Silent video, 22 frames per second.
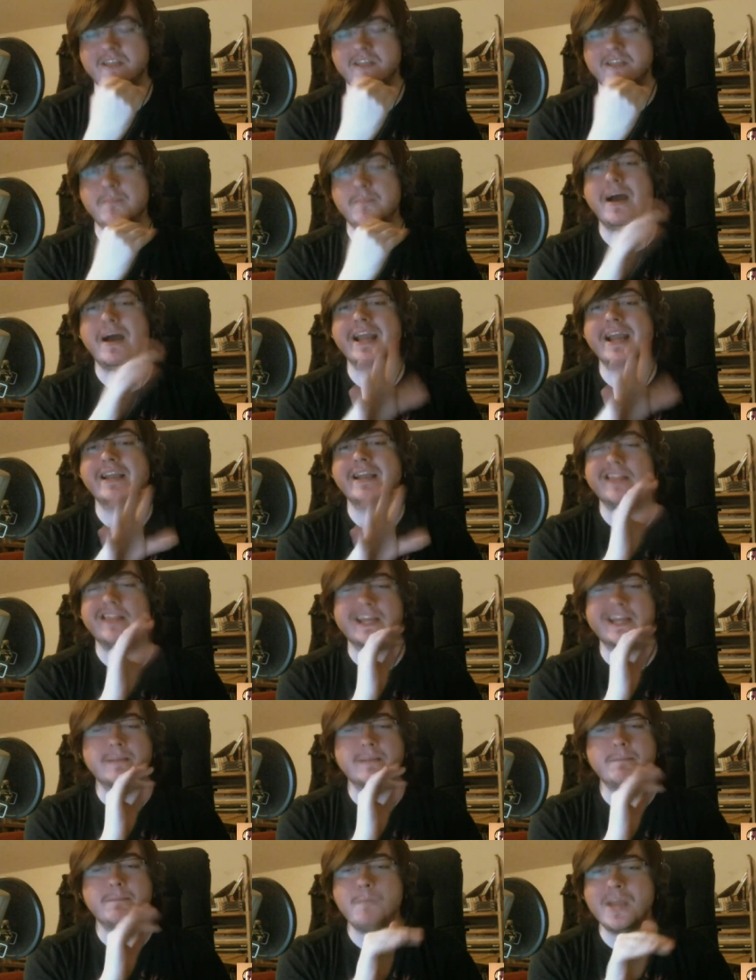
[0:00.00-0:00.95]
They might
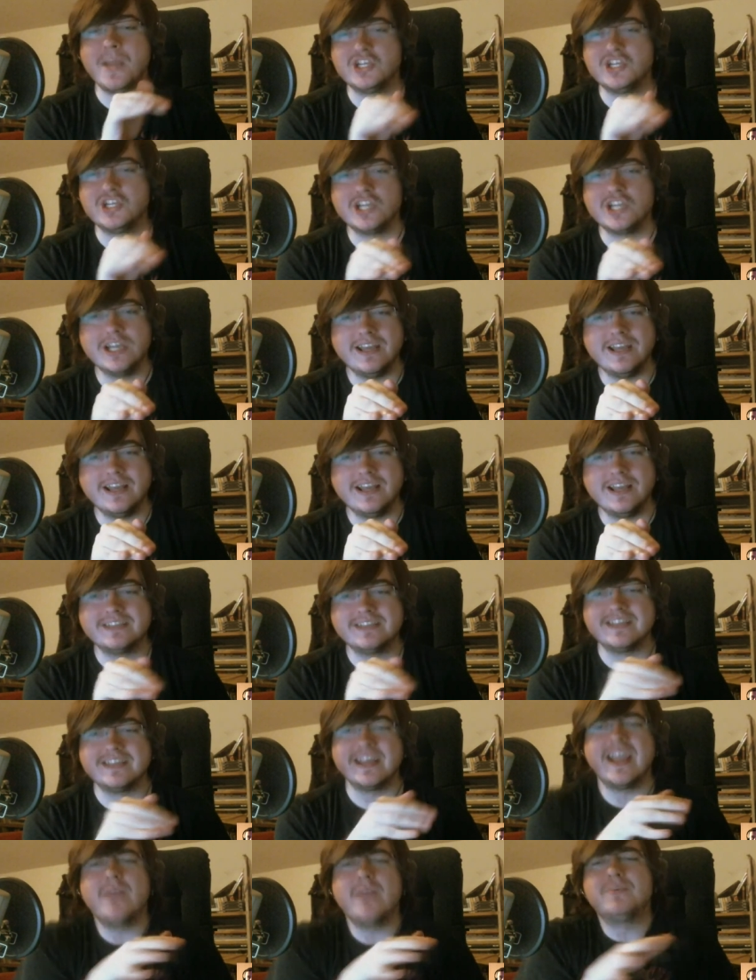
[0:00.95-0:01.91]
mention it and
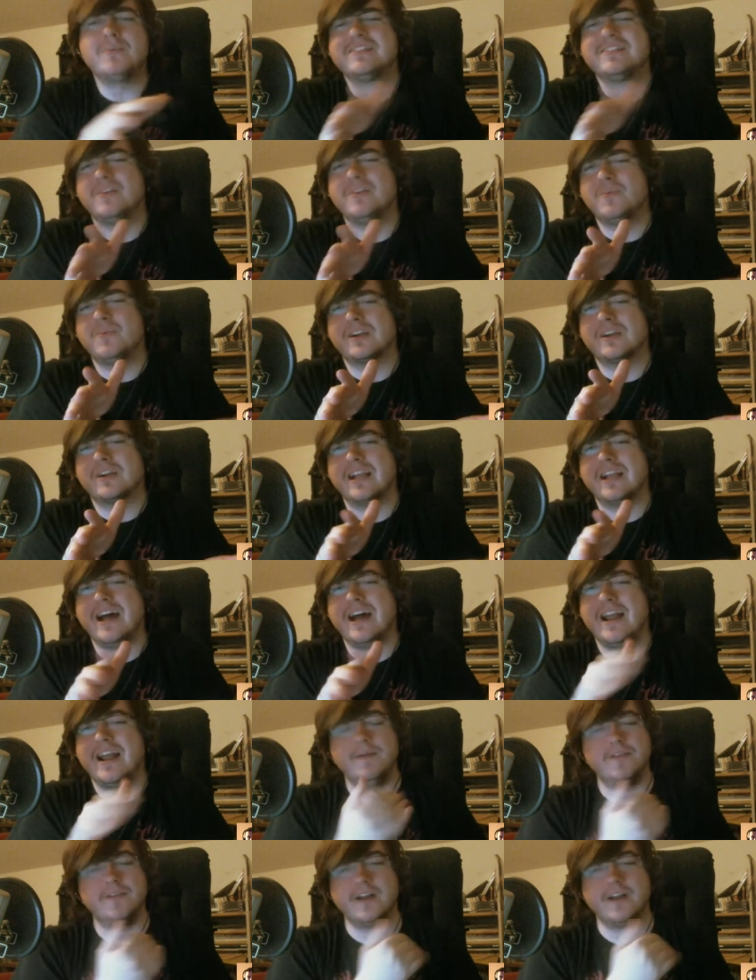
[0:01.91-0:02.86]
say, yeah, we're still working on
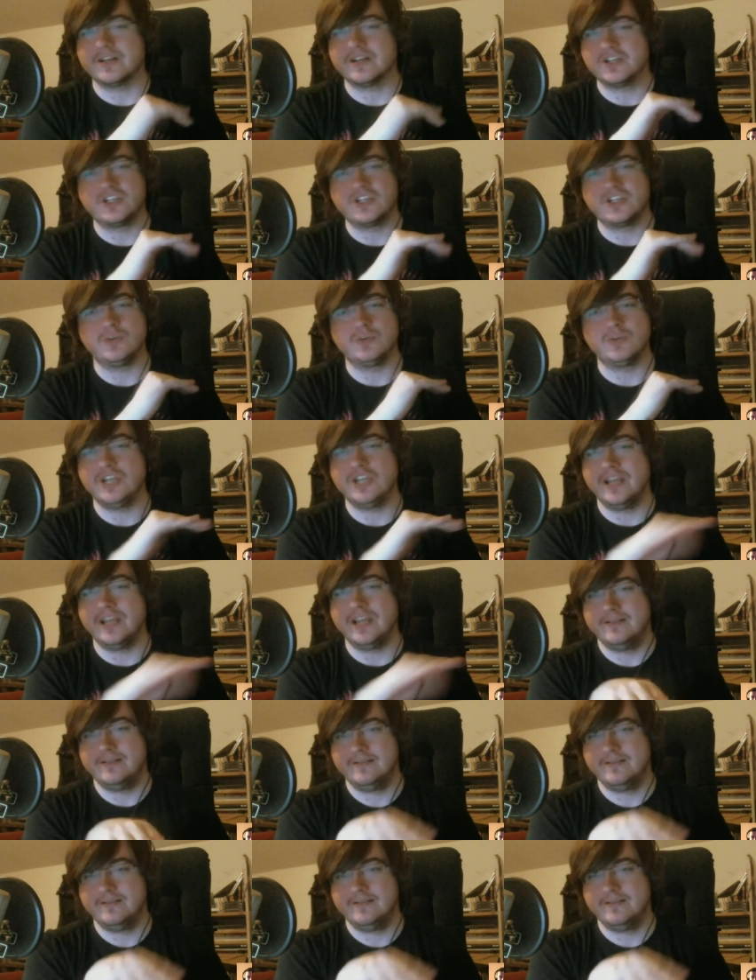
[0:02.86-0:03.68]
it. They're not going to show shit.